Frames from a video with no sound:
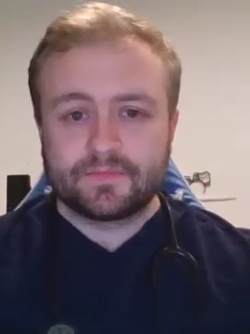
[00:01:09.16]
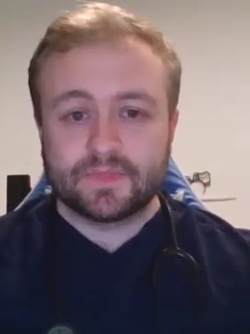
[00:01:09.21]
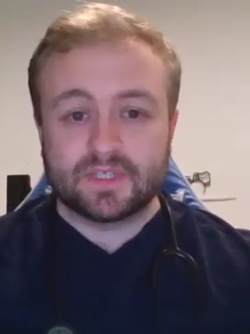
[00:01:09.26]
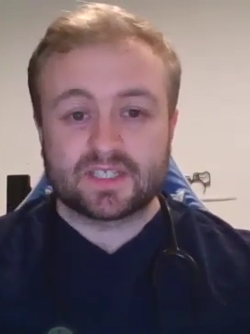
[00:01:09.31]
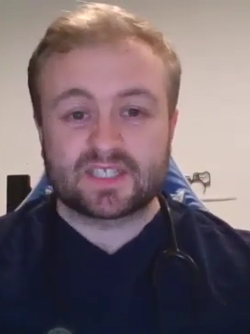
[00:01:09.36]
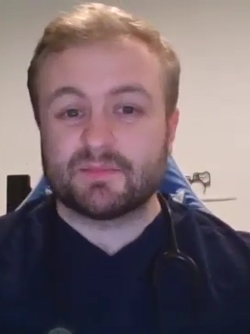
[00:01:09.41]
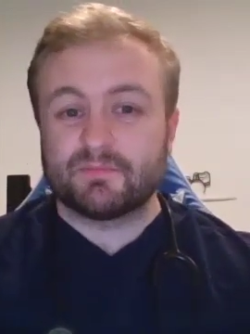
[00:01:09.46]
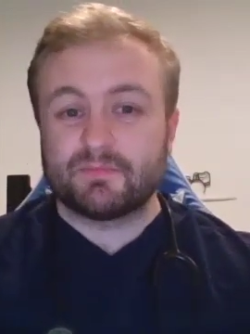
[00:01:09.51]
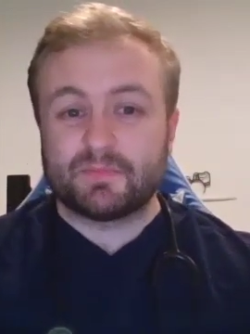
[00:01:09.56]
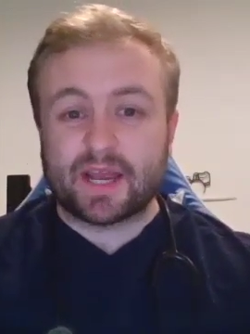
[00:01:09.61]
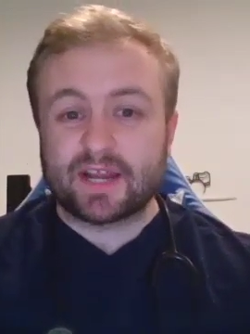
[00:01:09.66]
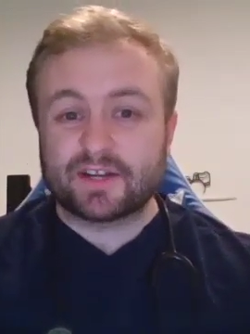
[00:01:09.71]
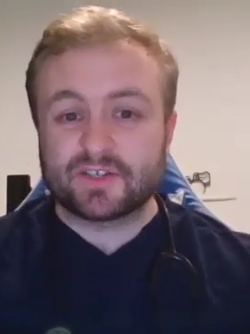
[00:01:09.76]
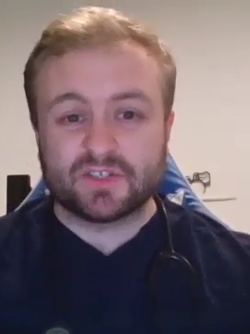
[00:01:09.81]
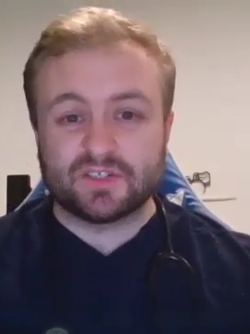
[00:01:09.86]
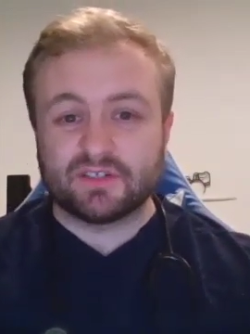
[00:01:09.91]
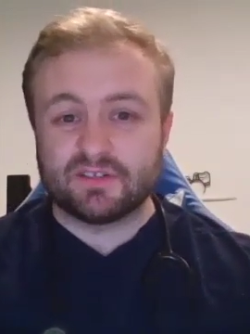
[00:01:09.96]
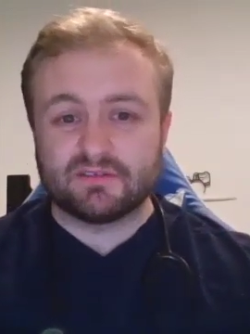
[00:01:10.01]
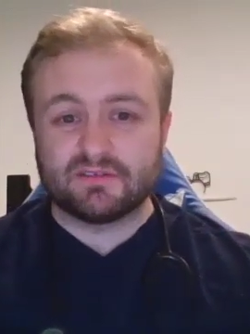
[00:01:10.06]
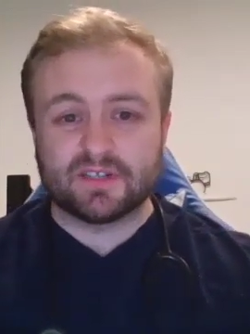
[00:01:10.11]
this
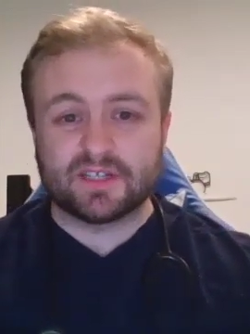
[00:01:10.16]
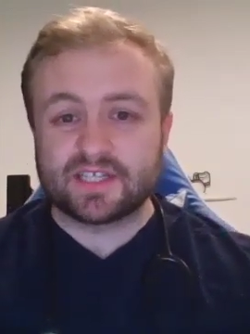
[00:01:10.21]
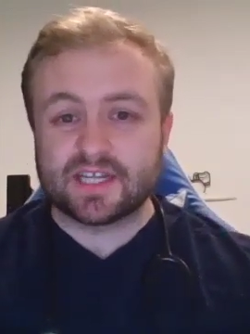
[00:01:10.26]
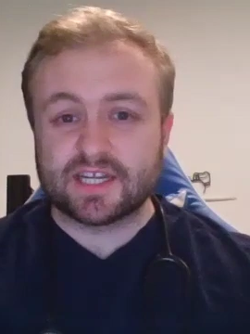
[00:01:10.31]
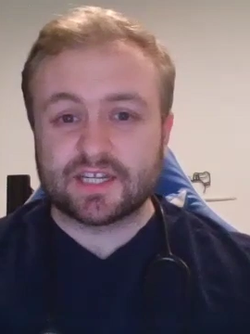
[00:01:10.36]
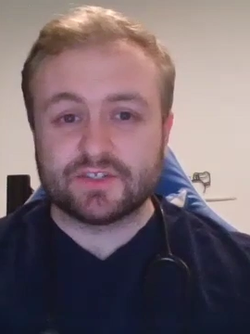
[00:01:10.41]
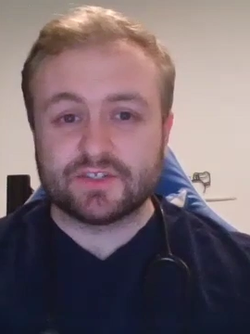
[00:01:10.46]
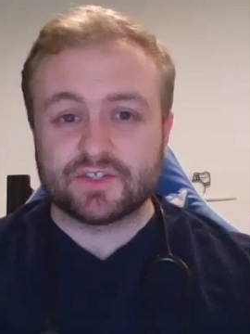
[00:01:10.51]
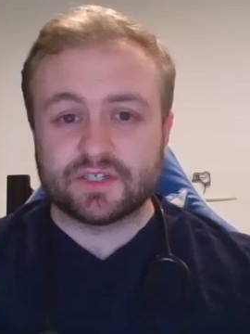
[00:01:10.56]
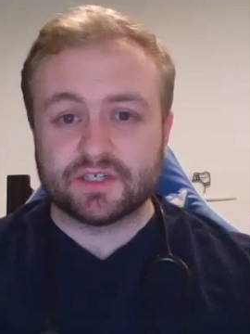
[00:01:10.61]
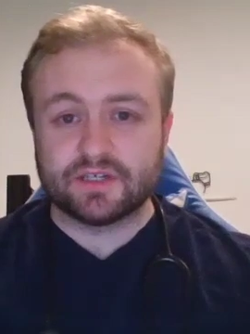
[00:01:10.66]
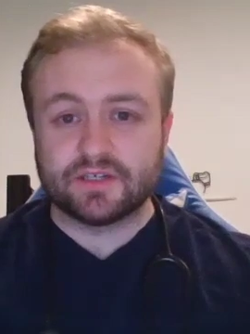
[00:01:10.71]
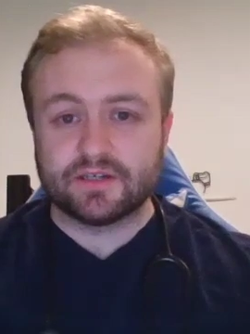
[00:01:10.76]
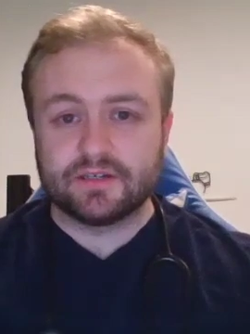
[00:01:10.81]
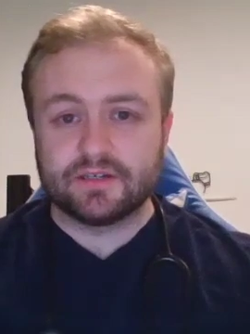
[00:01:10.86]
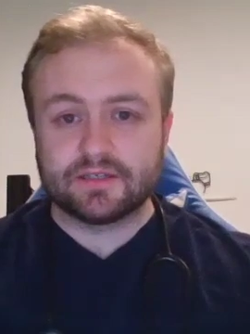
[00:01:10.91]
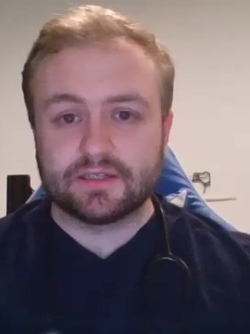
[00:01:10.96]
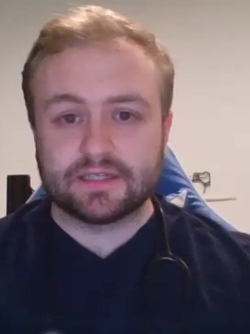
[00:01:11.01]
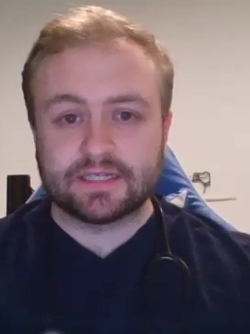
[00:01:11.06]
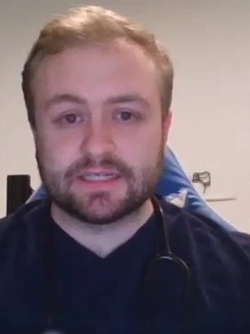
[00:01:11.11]
compassion, attention,
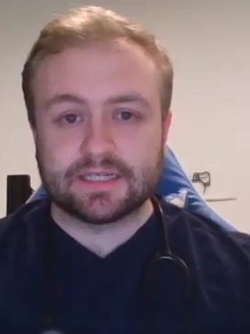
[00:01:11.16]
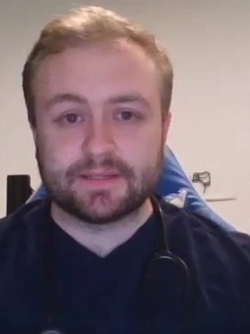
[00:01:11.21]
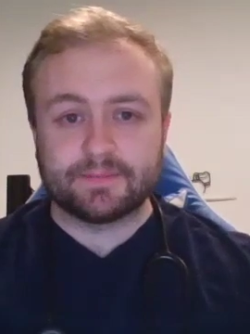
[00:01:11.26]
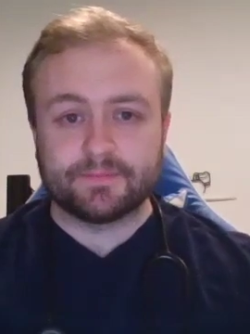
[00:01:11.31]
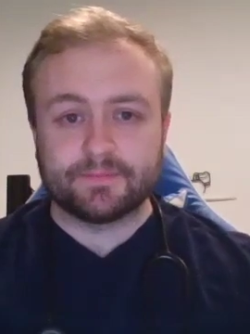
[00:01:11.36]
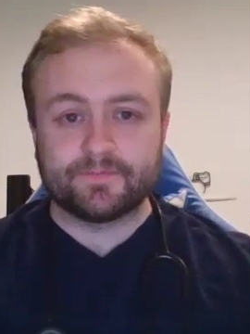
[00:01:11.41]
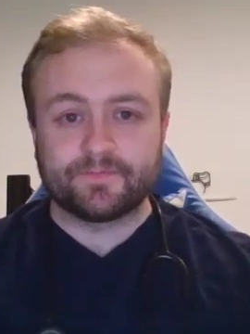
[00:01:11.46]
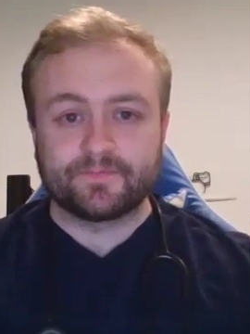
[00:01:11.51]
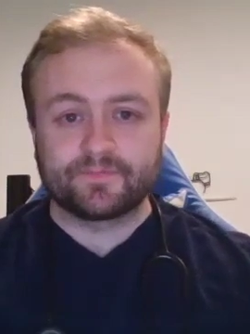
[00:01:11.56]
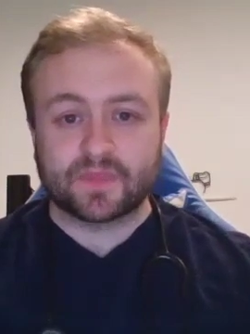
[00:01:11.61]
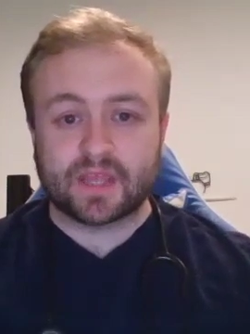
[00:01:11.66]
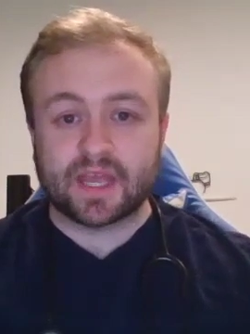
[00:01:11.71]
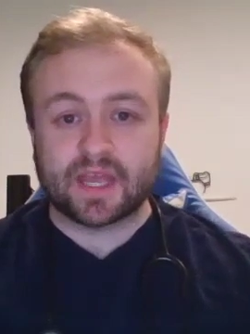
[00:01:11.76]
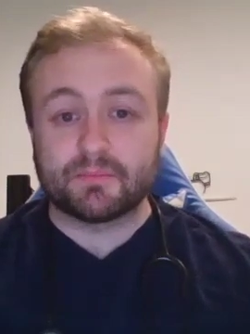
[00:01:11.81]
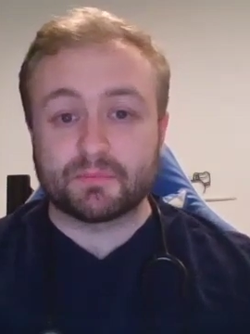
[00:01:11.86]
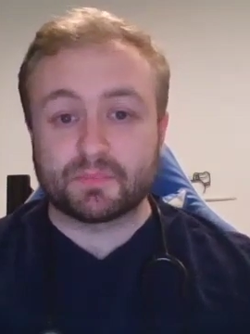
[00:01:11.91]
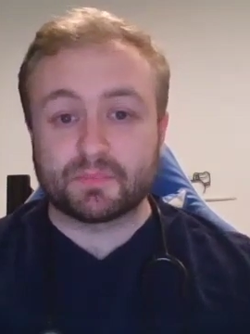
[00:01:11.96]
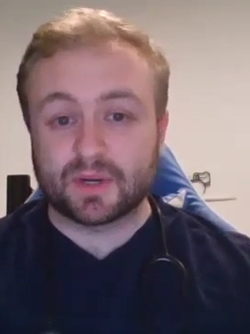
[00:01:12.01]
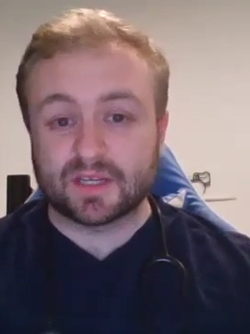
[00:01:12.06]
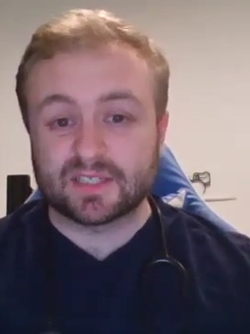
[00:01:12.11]

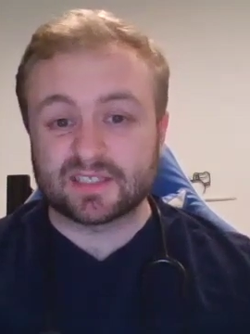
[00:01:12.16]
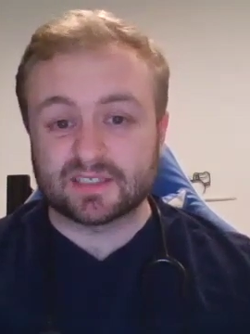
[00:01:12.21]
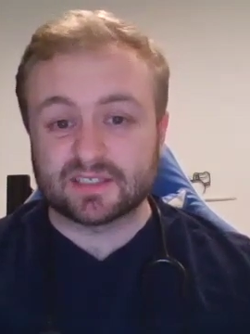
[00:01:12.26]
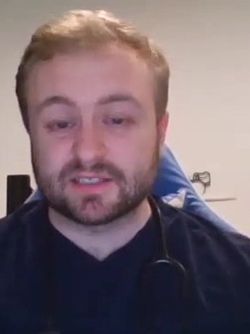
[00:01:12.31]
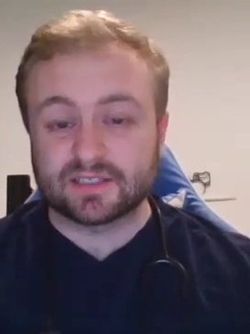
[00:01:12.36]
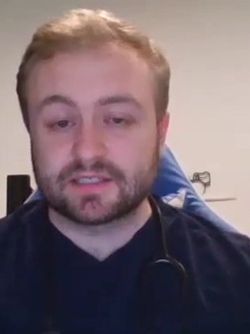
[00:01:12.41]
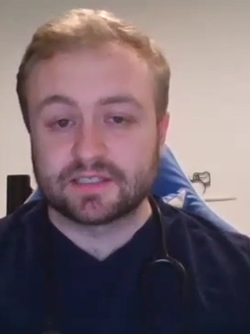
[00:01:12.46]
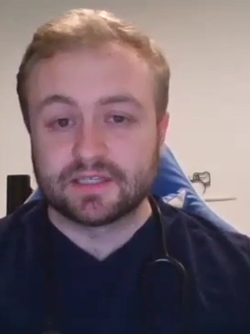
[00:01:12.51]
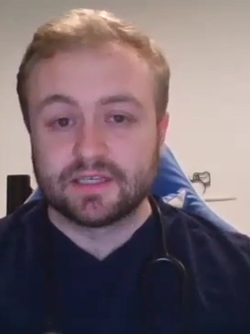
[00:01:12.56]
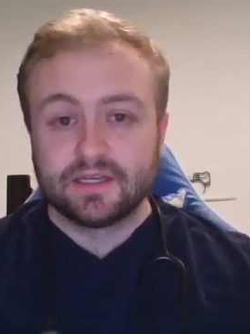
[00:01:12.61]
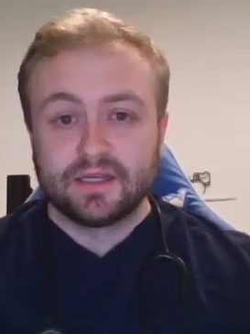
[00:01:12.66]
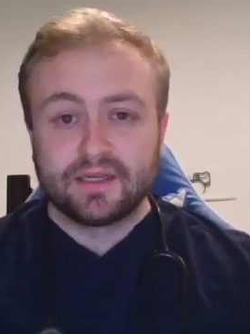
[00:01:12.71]
and presence